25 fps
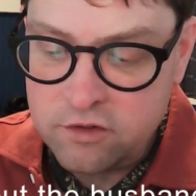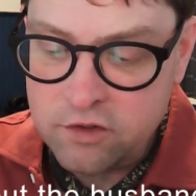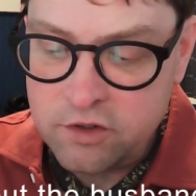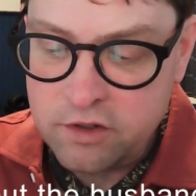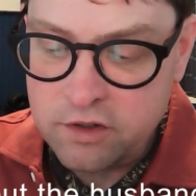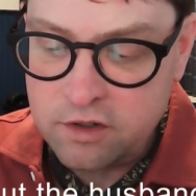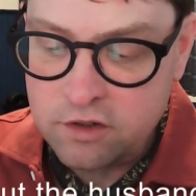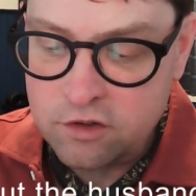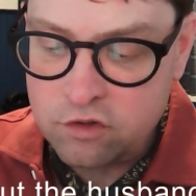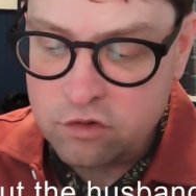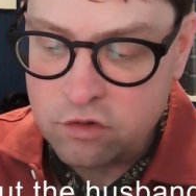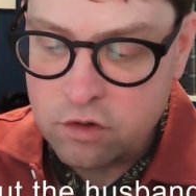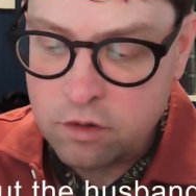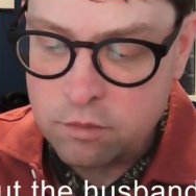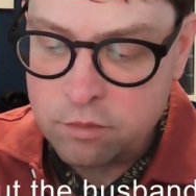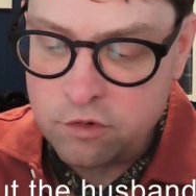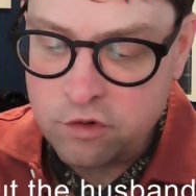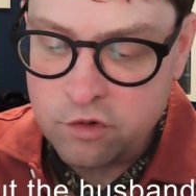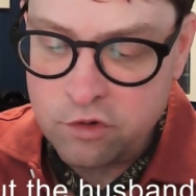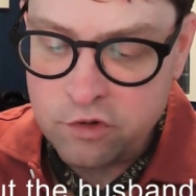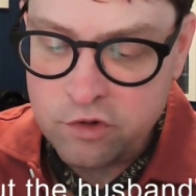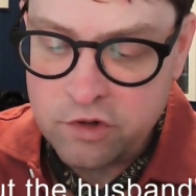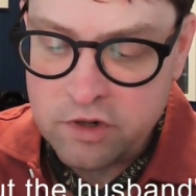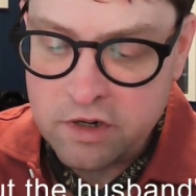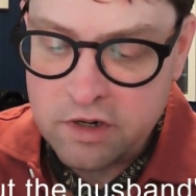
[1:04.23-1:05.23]
in the
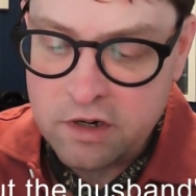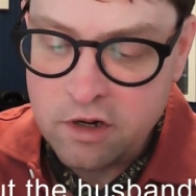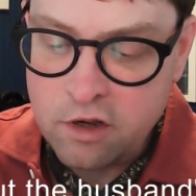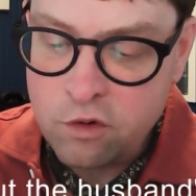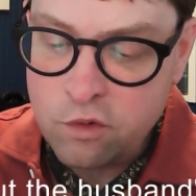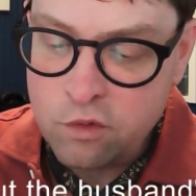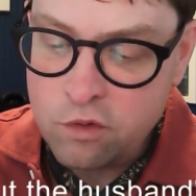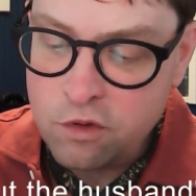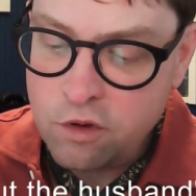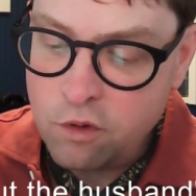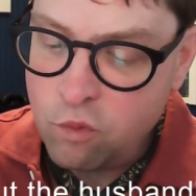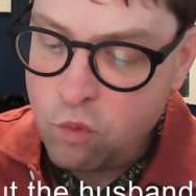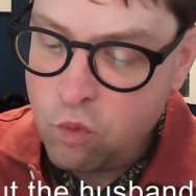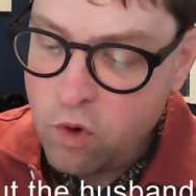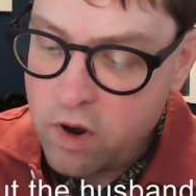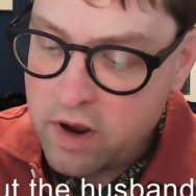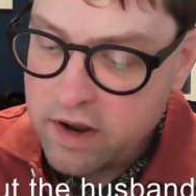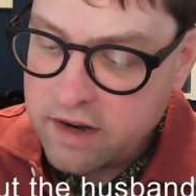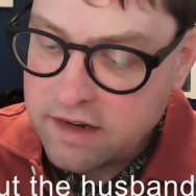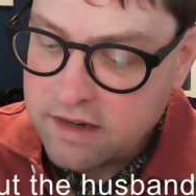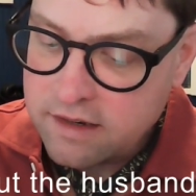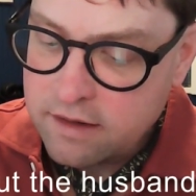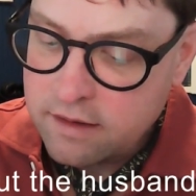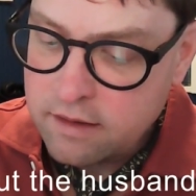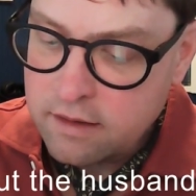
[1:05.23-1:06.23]
scriptures. I know the
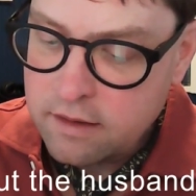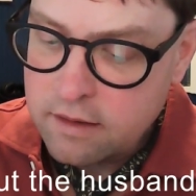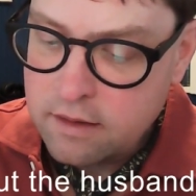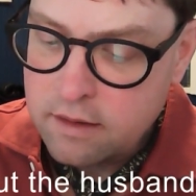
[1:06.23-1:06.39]
what,